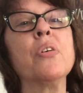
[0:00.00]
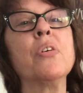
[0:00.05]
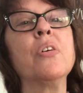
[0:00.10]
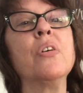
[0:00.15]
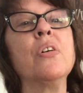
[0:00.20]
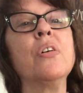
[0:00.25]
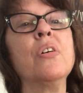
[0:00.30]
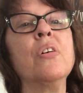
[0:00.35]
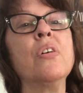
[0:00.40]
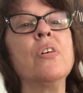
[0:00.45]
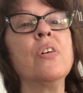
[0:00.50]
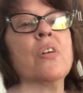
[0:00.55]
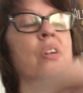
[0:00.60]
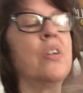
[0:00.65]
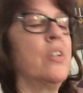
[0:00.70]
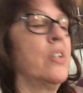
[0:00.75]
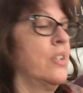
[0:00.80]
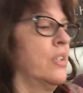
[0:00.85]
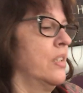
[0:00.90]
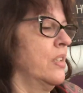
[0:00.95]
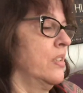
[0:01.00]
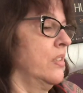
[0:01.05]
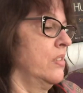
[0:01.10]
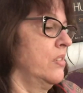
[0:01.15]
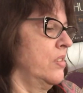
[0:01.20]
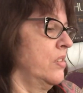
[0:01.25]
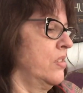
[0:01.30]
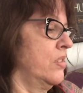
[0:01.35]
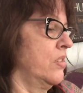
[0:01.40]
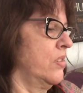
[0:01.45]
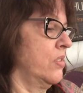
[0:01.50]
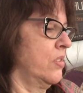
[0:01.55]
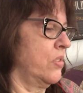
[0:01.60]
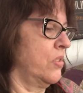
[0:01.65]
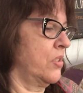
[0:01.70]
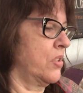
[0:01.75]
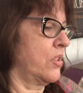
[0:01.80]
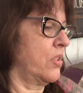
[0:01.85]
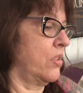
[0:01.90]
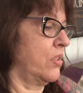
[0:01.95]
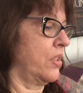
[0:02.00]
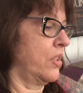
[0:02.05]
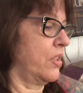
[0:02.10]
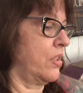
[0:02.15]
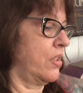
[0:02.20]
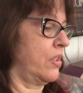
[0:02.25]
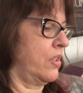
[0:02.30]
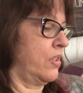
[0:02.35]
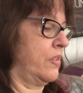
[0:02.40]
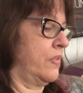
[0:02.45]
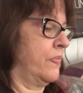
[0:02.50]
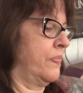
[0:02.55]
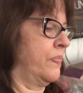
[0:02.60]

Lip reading: And it's just a little scully guy.